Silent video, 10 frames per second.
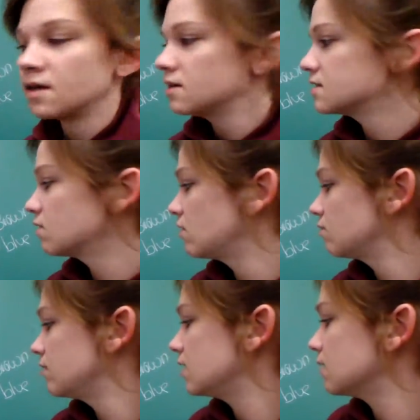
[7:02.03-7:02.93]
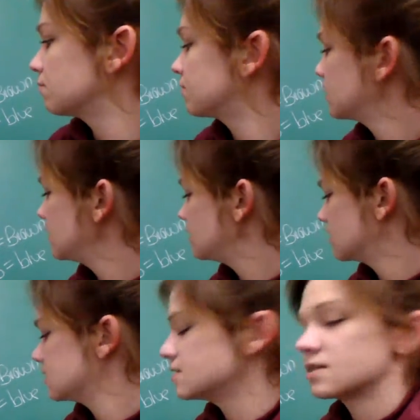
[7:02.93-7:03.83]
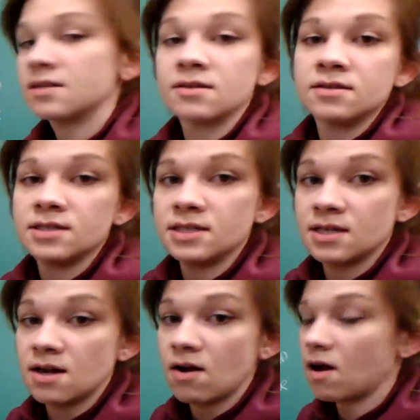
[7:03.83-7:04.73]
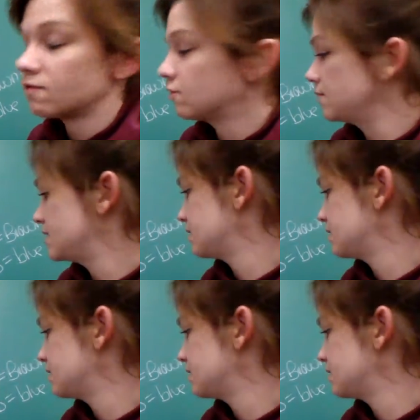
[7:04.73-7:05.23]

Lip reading: So when we complete this is an awful piece